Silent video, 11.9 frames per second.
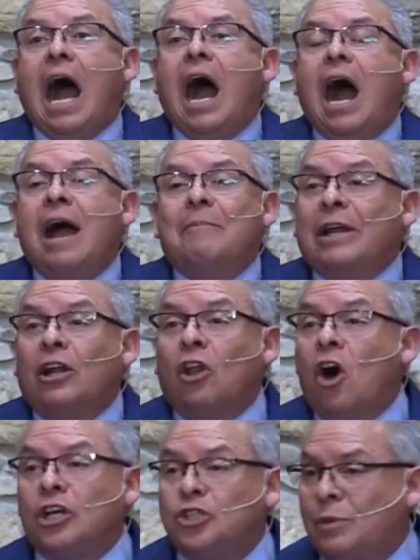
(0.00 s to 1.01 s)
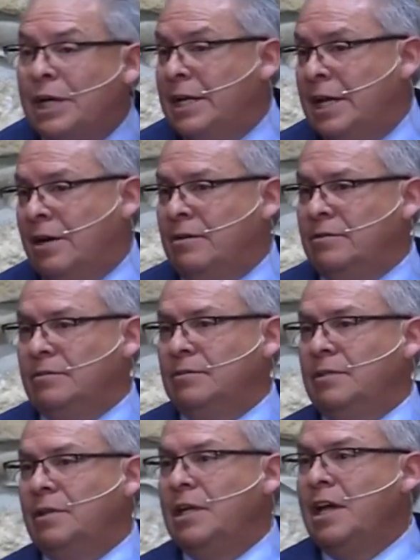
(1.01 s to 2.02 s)
I'm at a loss right now.
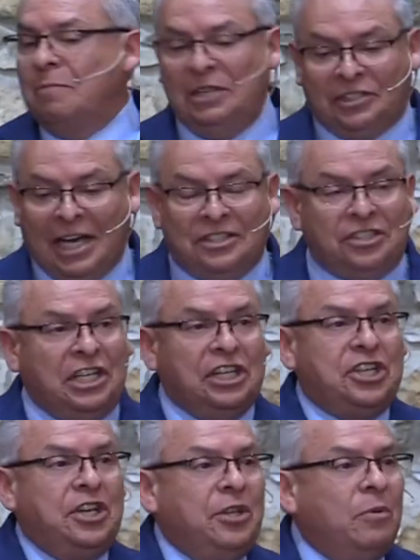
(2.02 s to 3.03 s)
Besides teaching the